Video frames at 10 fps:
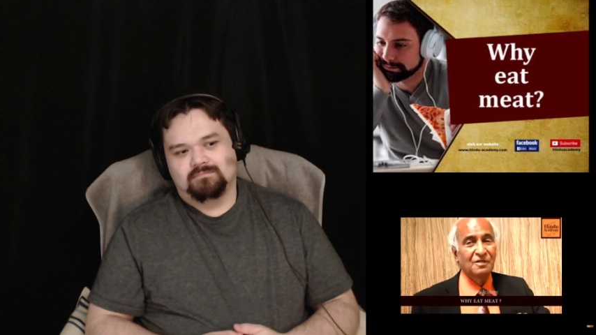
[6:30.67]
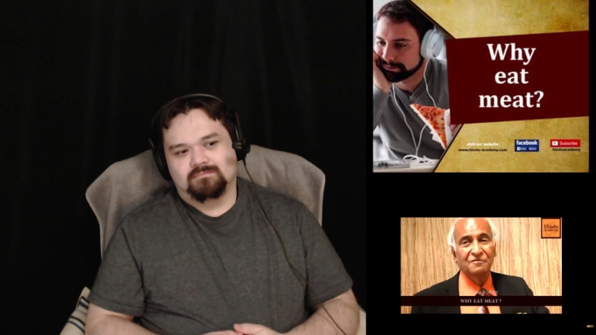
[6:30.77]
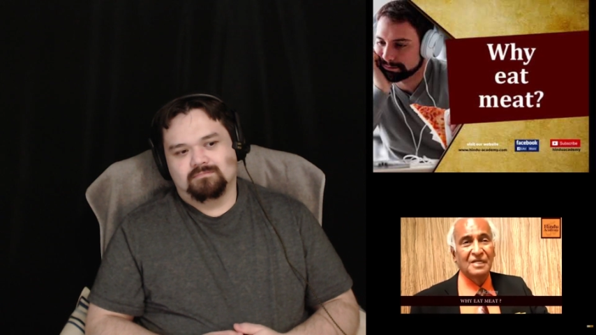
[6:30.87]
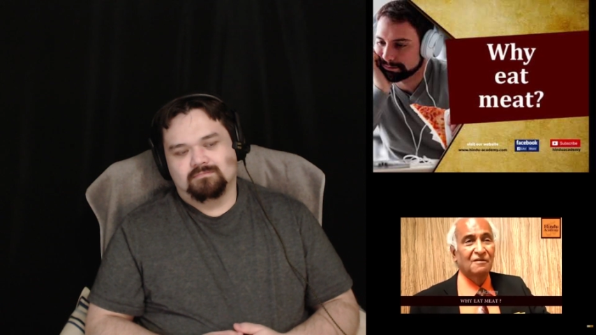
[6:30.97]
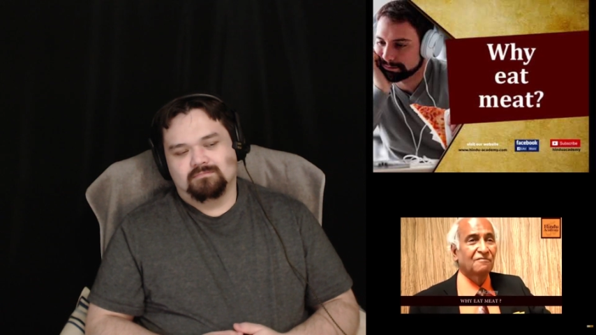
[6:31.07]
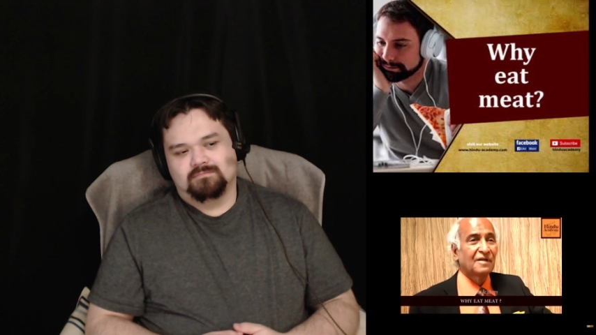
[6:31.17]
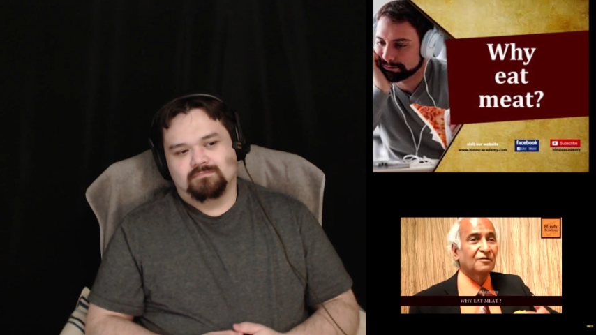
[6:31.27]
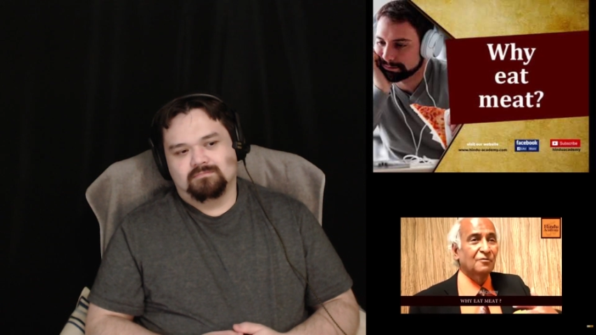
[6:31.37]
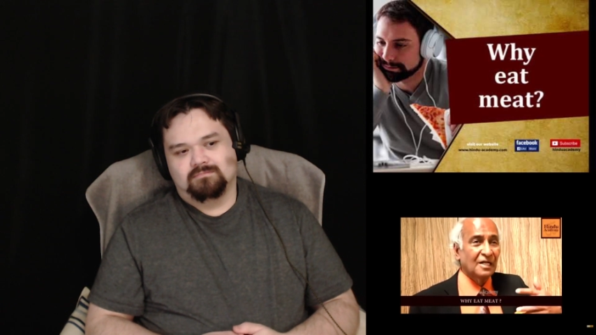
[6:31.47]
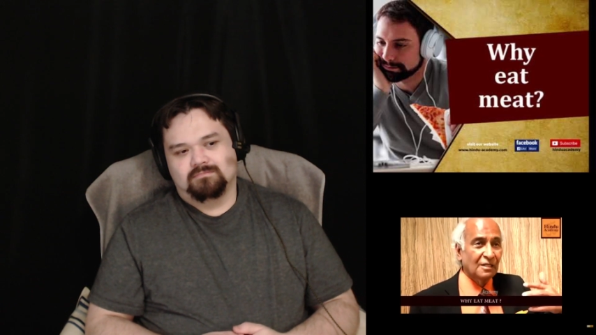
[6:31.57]

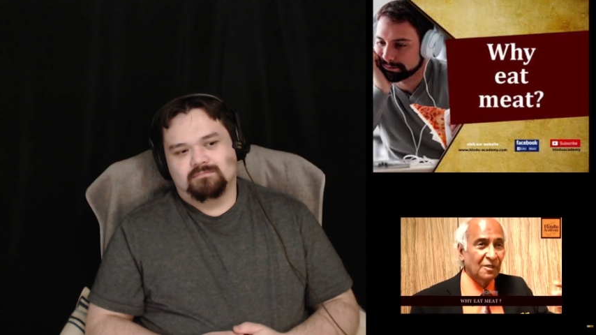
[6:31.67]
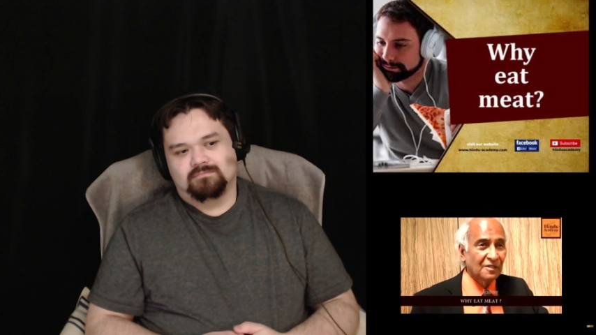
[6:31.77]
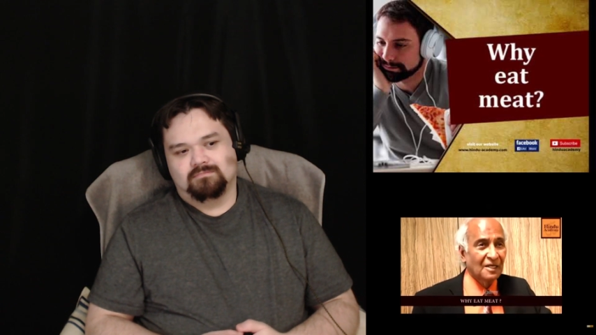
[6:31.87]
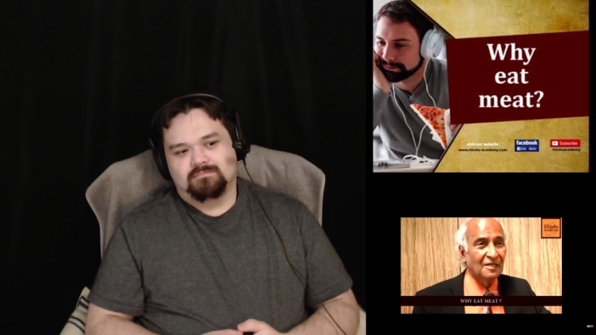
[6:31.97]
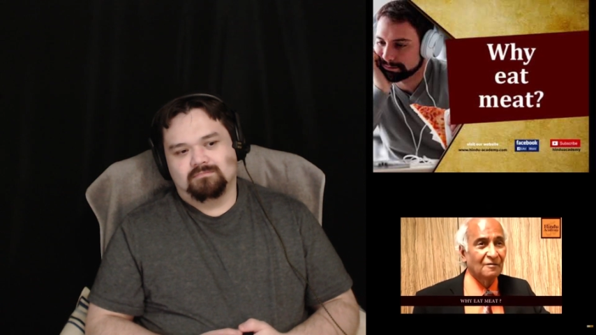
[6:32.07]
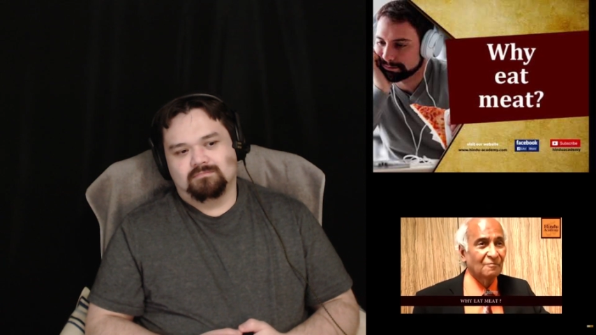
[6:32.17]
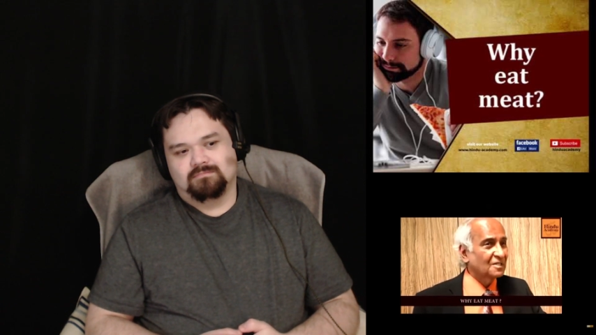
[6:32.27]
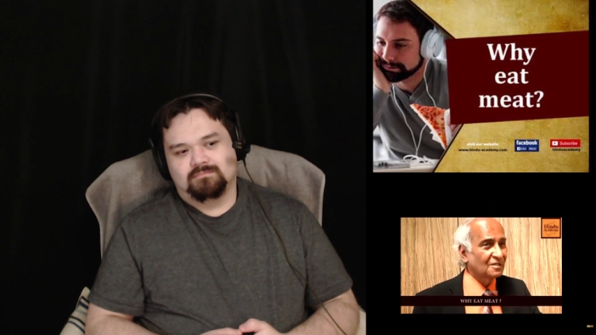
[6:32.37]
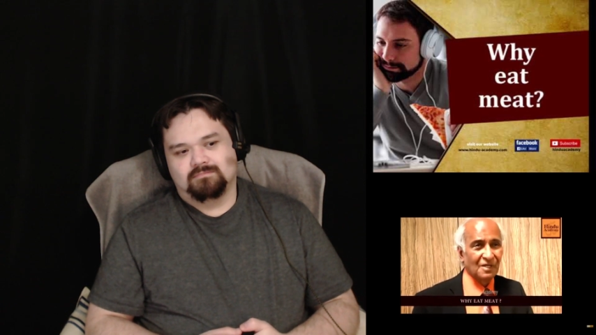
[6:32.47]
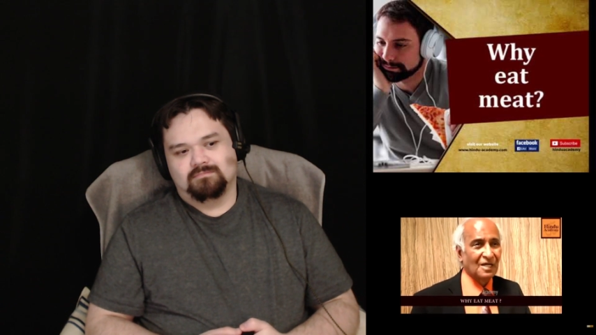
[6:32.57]
Speaker 1: inflict on animal kingdom,
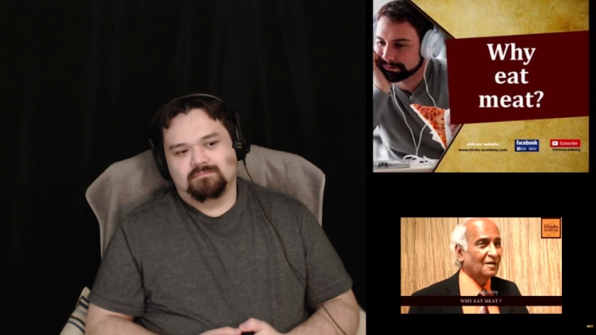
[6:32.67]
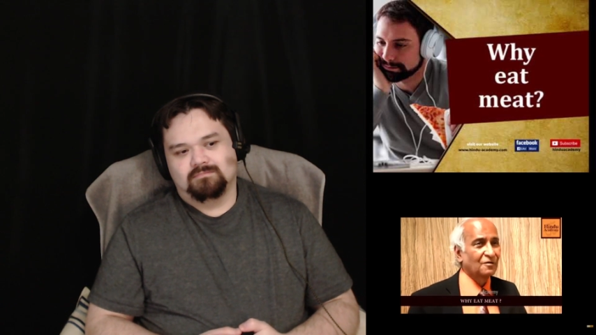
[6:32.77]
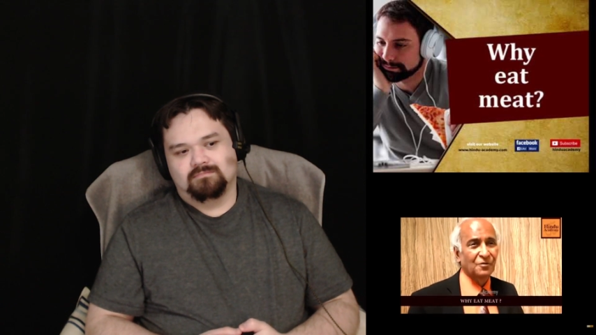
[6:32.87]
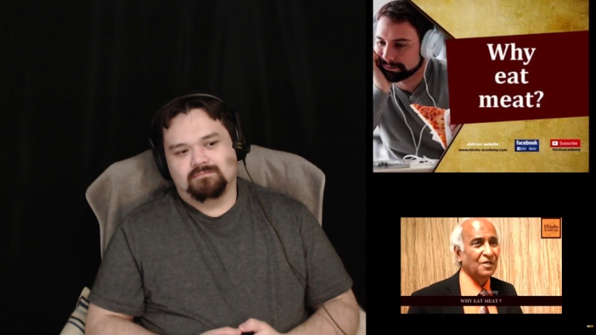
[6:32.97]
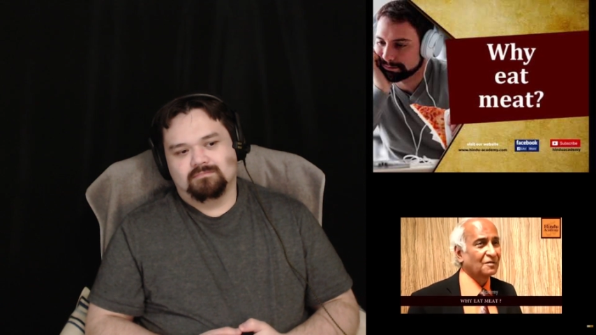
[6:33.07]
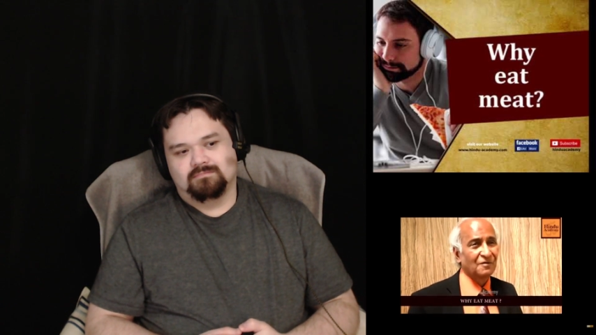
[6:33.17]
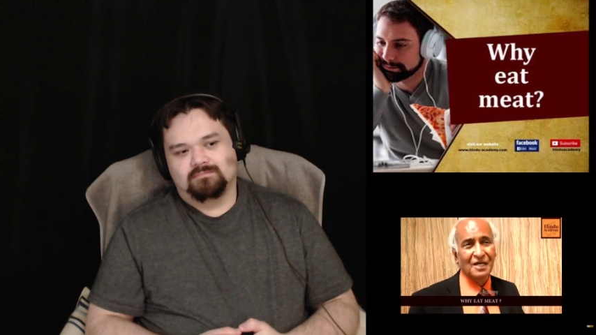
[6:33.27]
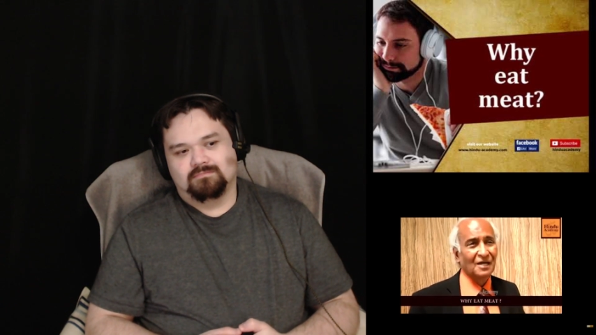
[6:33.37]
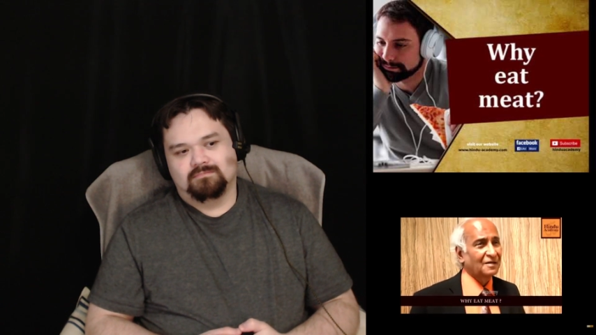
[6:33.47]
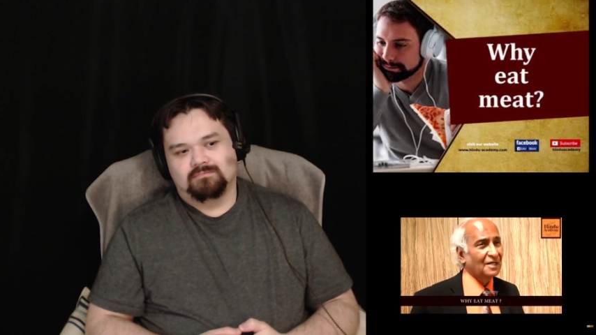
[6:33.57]
they say, we can't do it, we
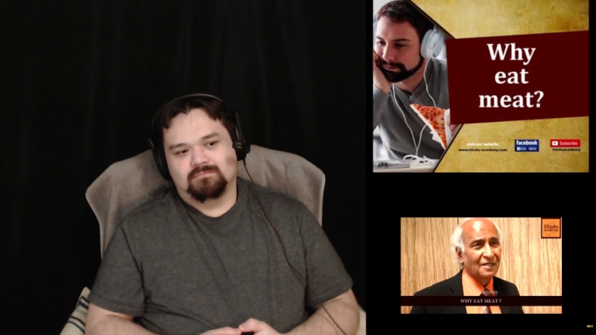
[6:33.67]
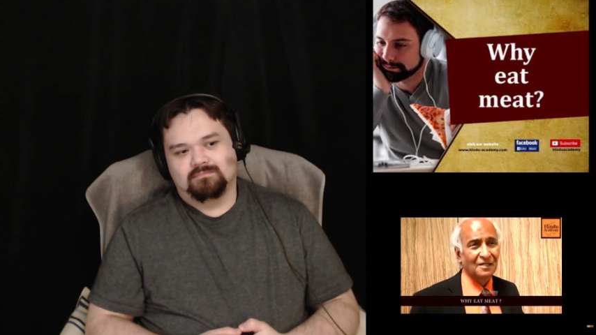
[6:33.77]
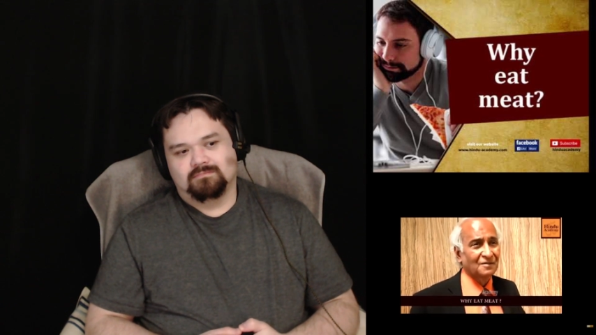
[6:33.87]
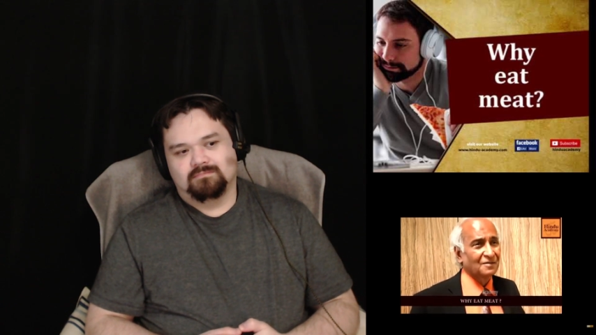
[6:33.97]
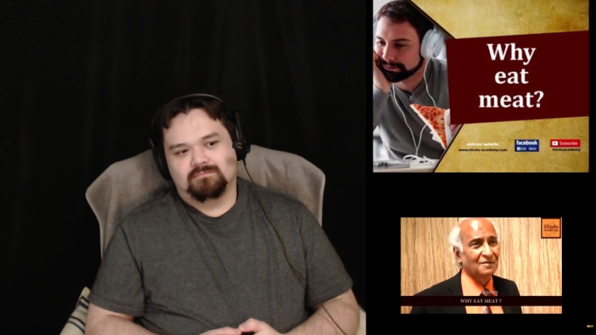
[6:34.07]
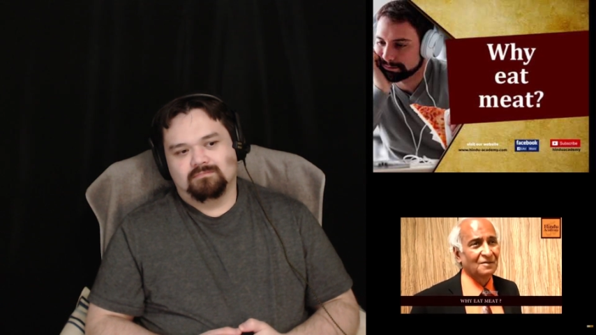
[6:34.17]
can't take it.